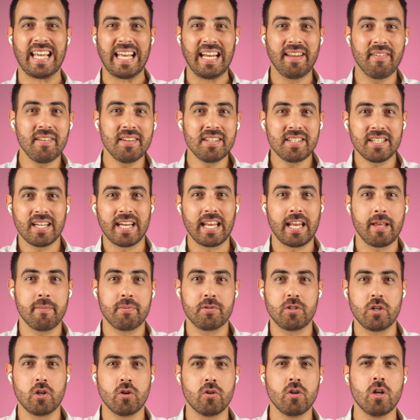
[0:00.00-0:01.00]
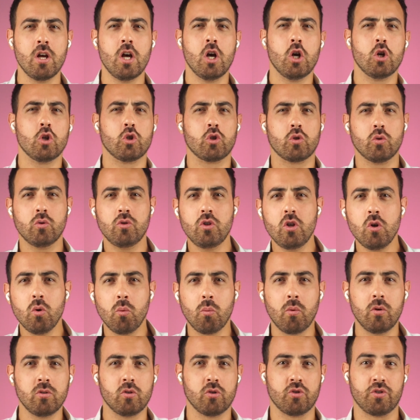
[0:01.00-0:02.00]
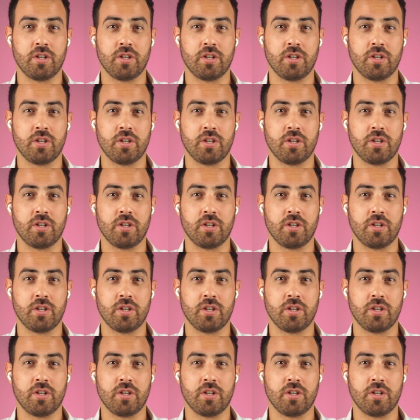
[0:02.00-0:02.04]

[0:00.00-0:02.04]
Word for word: in the description should you want to